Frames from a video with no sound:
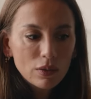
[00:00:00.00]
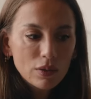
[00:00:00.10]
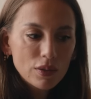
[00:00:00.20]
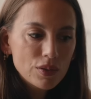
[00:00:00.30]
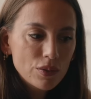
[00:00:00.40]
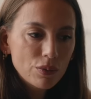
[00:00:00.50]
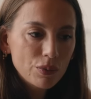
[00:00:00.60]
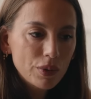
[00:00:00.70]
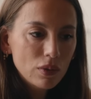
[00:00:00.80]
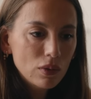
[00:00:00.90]
them up. So
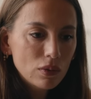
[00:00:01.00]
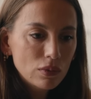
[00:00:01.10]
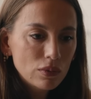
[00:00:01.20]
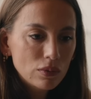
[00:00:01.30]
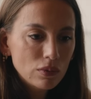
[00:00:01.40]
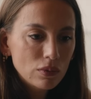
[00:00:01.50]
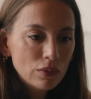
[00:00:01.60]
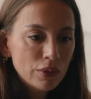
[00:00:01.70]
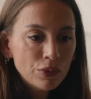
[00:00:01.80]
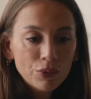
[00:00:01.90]
we
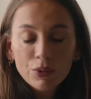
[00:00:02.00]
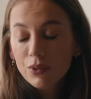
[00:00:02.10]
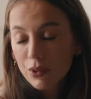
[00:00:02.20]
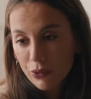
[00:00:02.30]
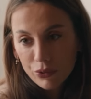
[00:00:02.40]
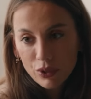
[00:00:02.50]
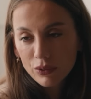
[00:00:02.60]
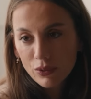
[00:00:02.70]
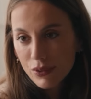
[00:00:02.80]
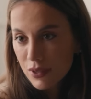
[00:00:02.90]
need to use
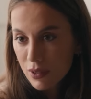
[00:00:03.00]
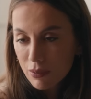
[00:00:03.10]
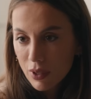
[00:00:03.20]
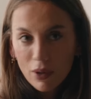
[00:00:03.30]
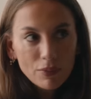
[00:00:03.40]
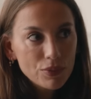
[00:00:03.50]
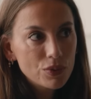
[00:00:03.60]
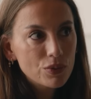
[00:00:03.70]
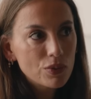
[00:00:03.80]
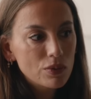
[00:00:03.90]
contractors sometimes
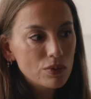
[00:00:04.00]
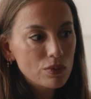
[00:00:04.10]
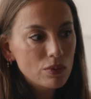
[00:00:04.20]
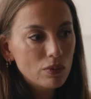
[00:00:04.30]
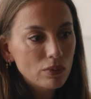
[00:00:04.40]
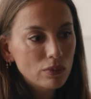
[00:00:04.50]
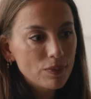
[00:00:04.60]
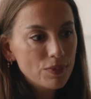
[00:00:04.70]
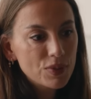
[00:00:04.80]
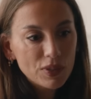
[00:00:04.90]
to
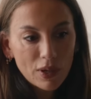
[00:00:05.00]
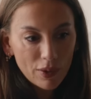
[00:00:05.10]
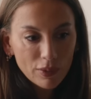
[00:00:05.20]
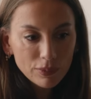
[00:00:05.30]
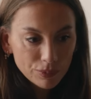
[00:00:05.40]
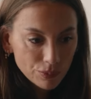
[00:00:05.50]
scale.